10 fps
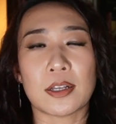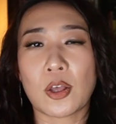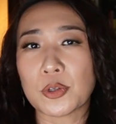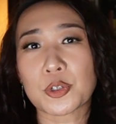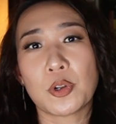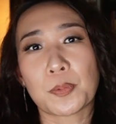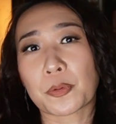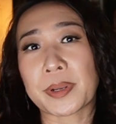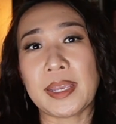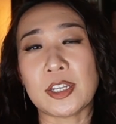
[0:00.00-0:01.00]
cultural
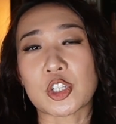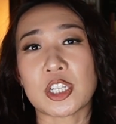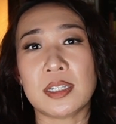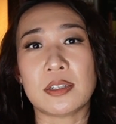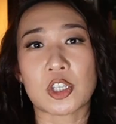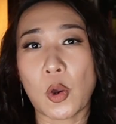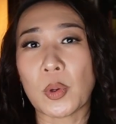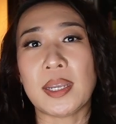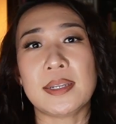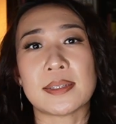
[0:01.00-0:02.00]
appropriation,
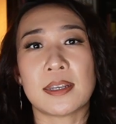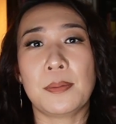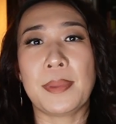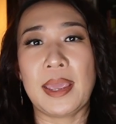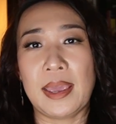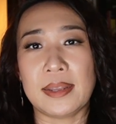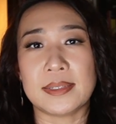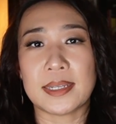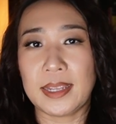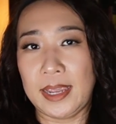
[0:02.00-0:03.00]
tokenism,
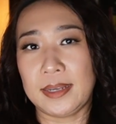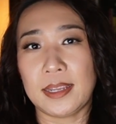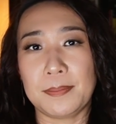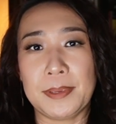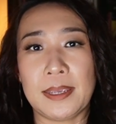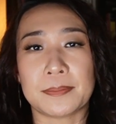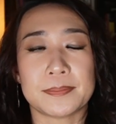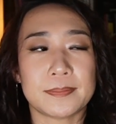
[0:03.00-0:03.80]
and gatekeeping.